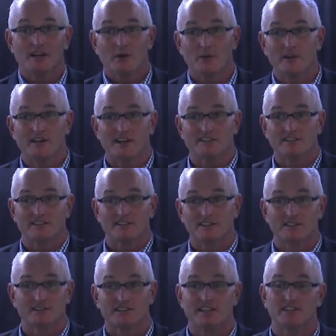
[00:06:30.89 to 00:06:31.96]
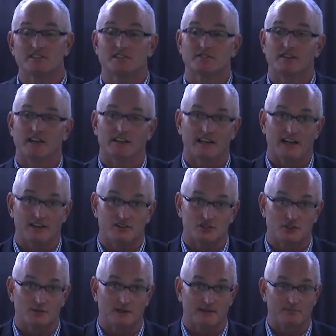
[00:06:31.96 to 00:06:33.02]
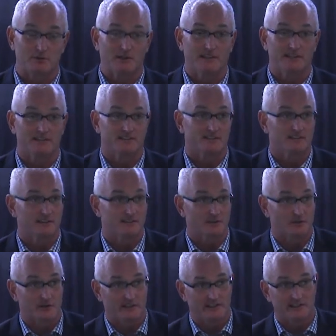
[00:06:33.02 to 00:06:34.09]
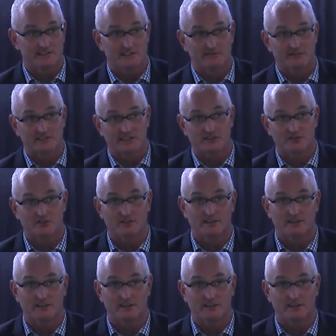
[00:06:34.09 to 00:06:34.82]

We got a little taste of that last year by playing at the Great Lakes Invitational